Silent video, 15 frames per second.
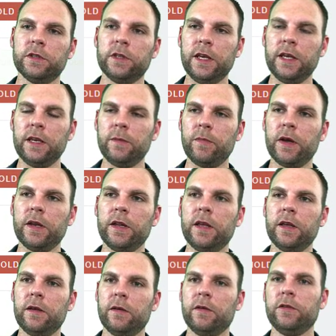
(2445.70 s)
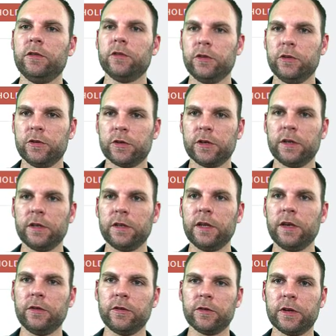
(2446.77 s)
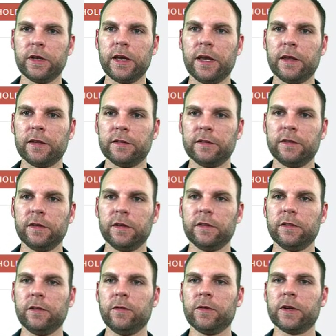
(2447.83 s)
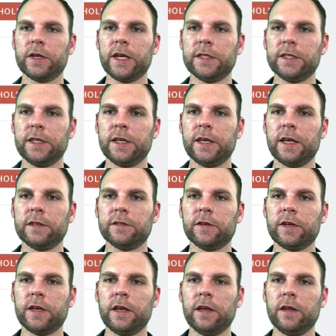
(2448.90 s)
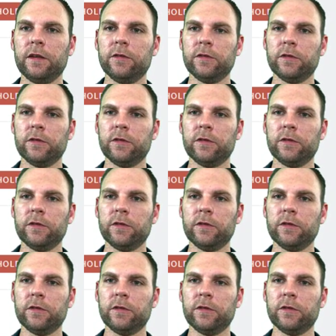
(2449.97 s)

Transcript: anybody, you're going to tell your guest, the organizing guest, okay,